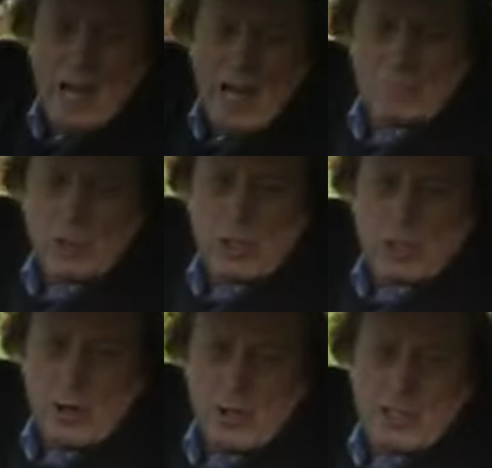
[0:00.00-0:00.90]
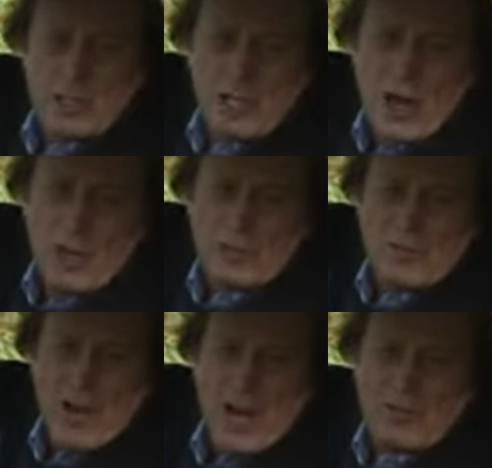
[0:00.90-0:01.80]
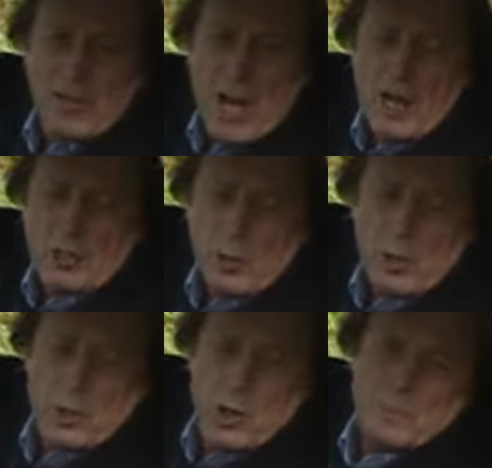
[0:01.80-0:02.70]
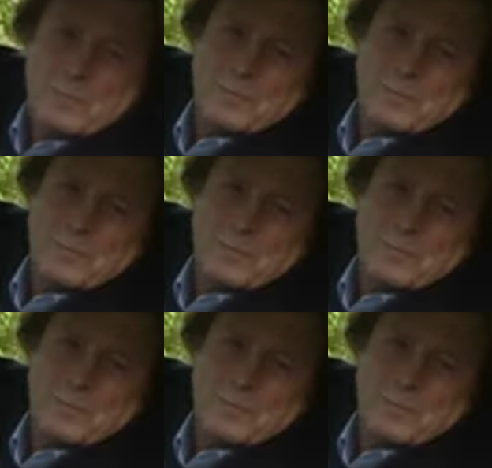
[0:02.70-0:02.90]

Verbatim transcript: I'm just going into Hotten for half an hour. Do you want to come?